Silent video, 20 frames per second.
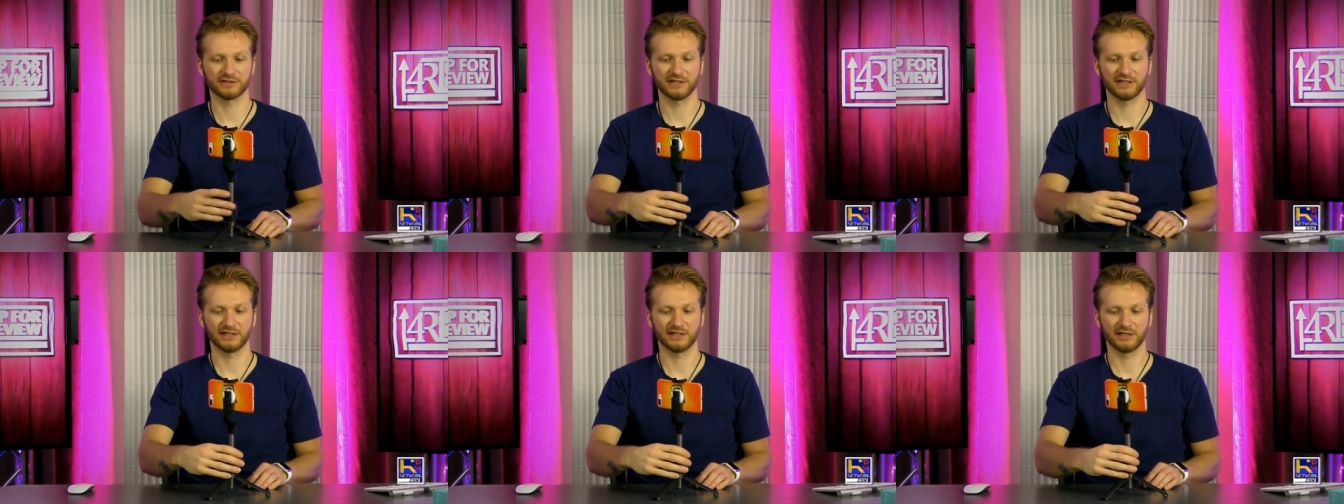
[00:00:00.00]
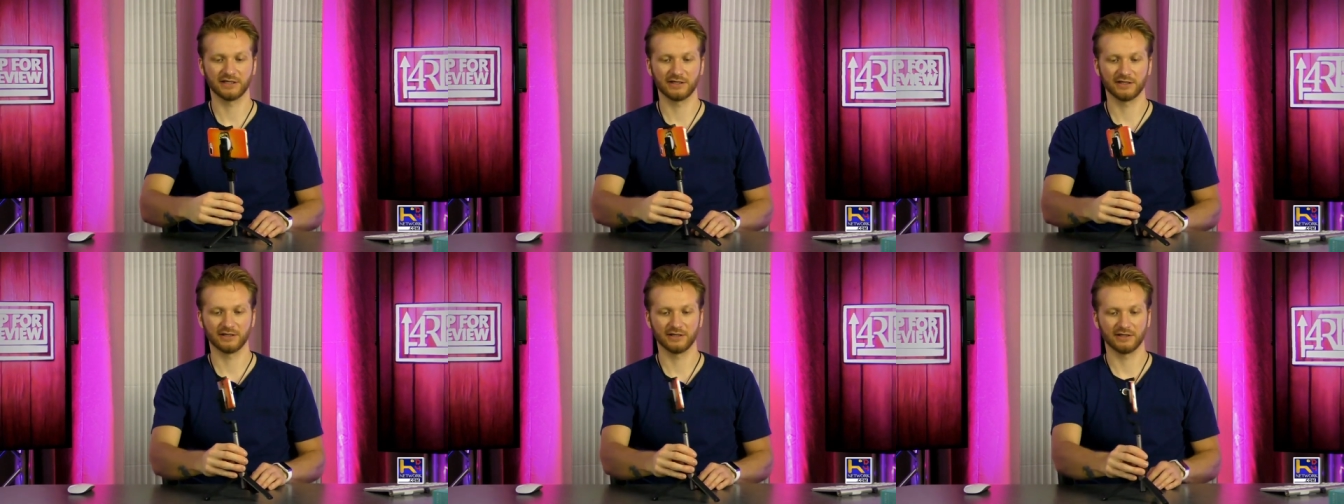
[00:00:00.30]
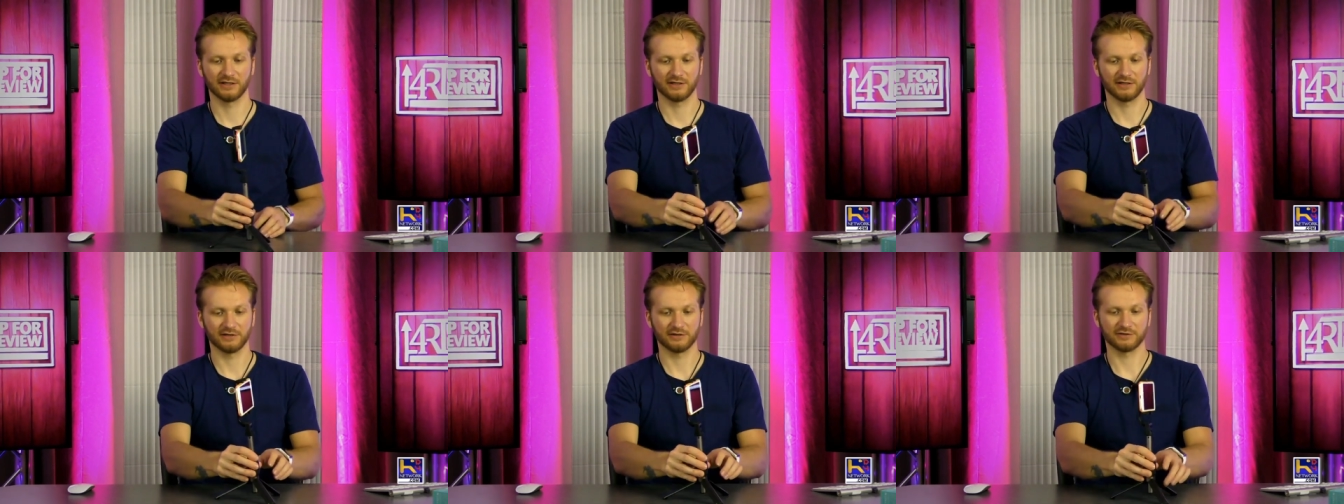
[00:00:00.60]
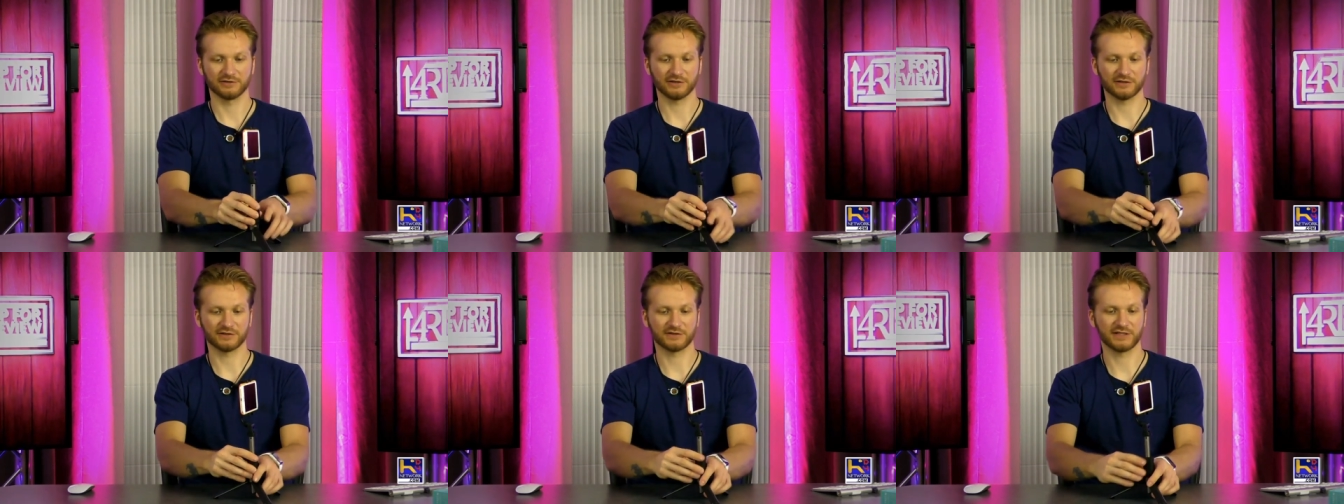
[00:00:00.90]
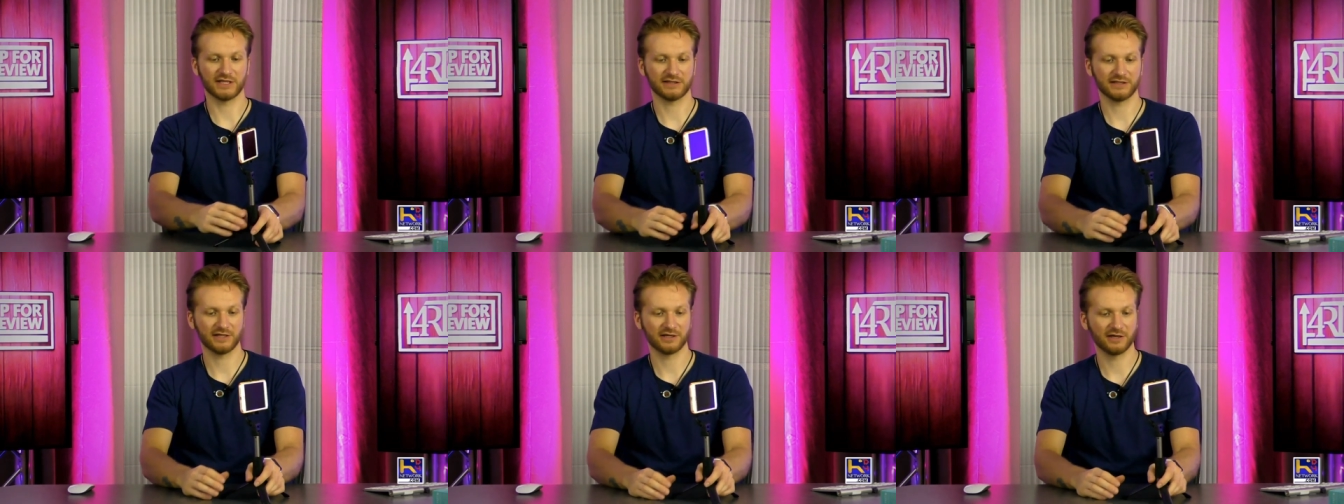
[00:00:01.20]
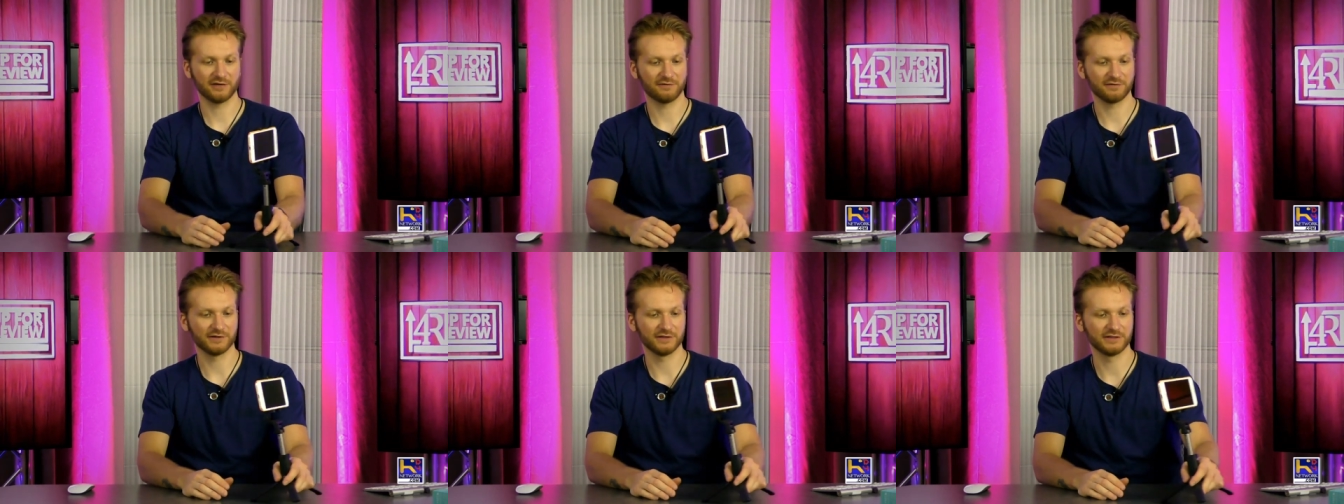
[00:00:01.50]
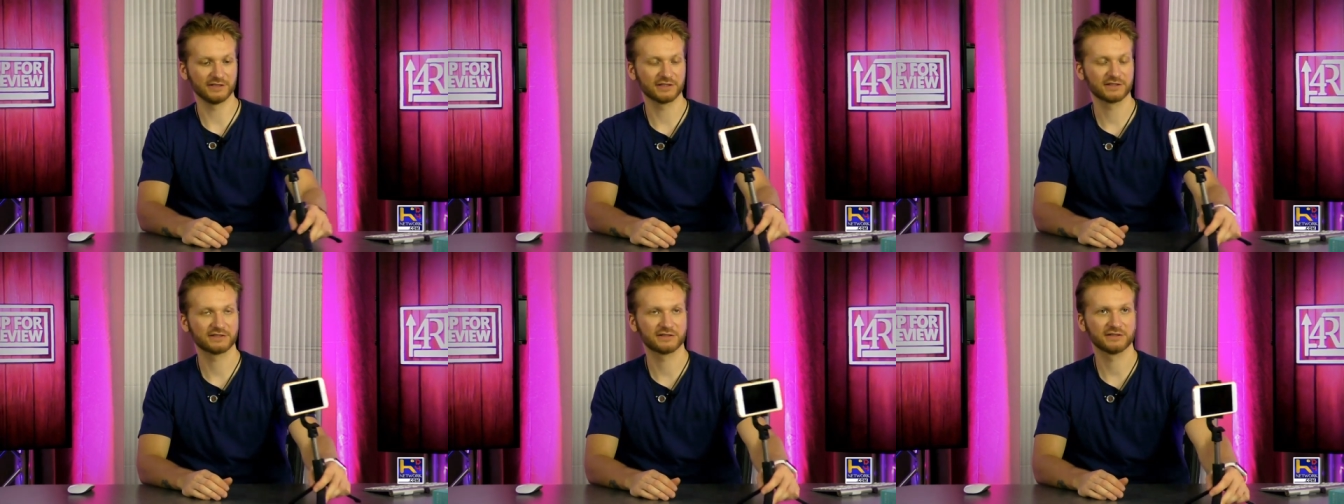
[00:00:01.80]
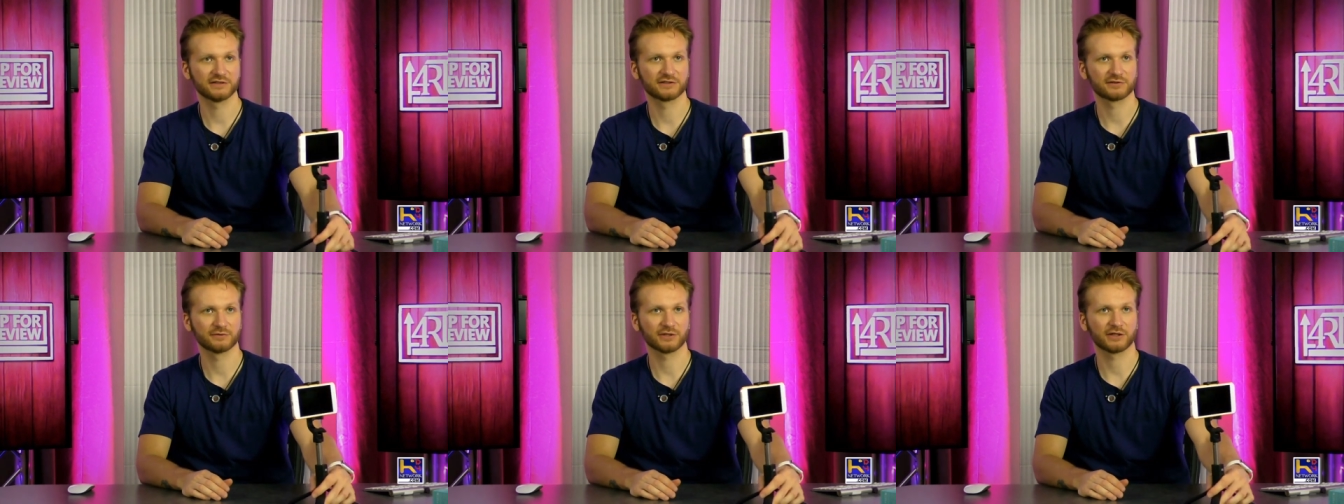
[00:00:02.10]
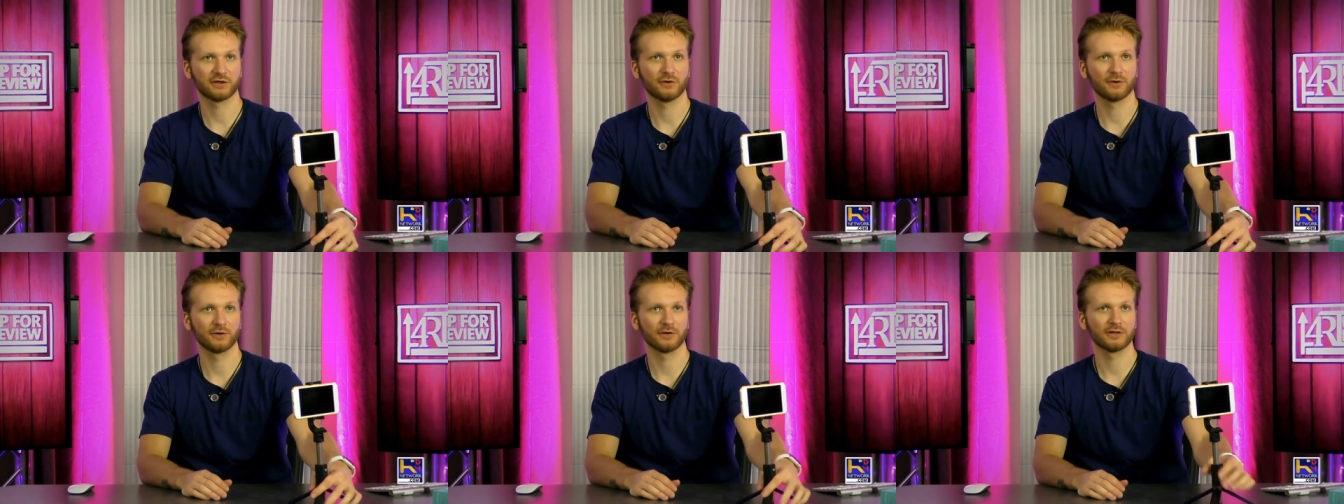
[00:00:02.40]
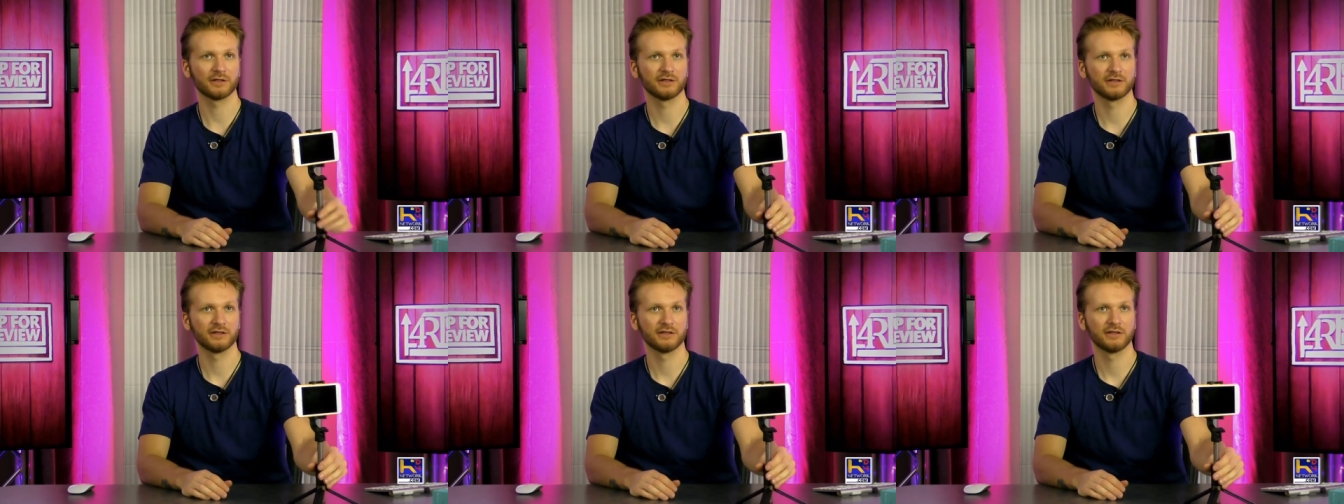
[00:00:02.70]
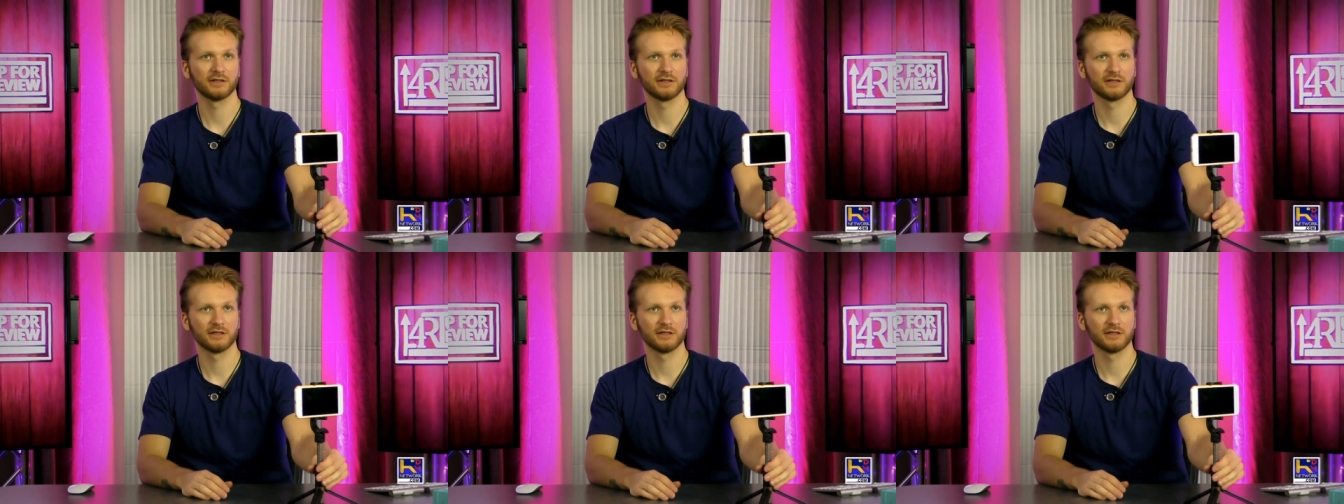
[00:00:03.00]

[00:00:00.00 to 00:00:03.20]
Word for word: So you can set that off in the distance, record,